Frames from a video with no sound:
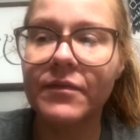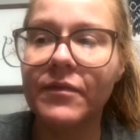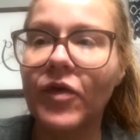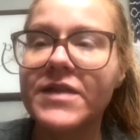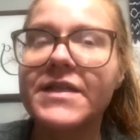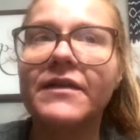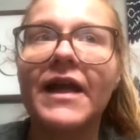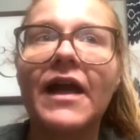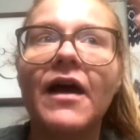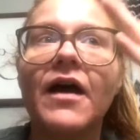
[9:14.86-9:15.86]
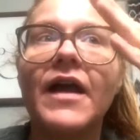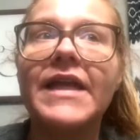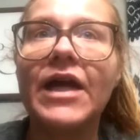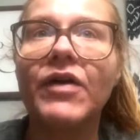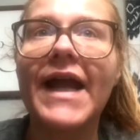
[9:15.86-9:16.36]
Lost it in like a
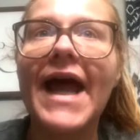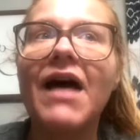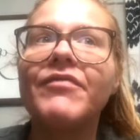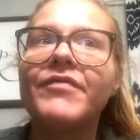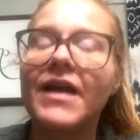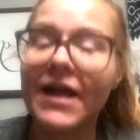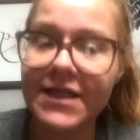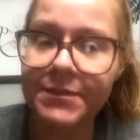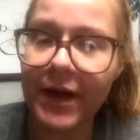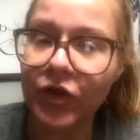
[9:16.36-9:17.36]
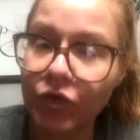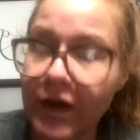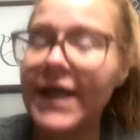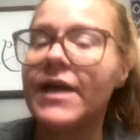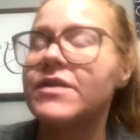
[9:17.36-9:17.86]
year and a half, and it's been three
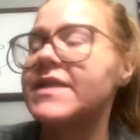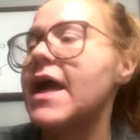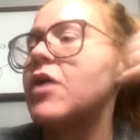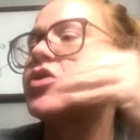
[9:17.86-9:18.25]
years now.